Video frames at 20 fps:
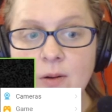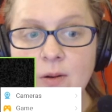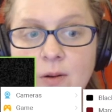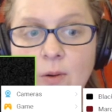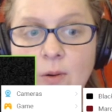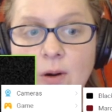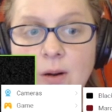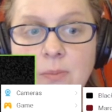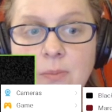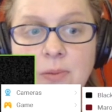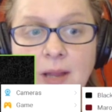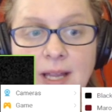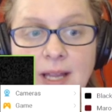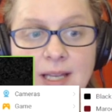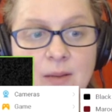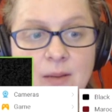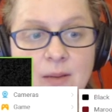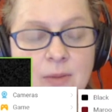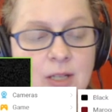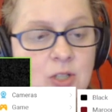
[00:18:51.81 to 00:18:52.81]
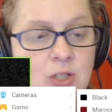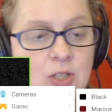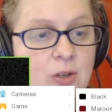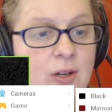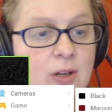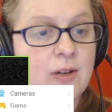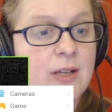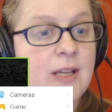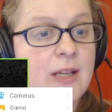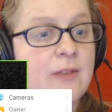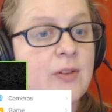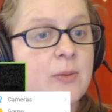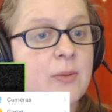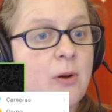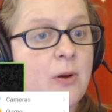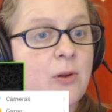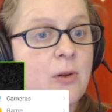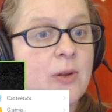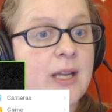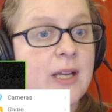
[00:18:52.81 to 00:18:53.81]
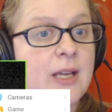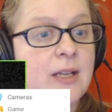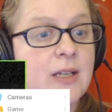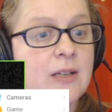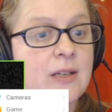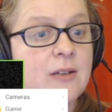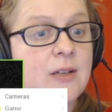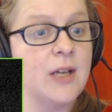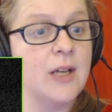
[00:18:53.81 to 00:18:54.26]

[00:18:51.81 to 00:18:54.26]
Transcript: or a video or a blank image or even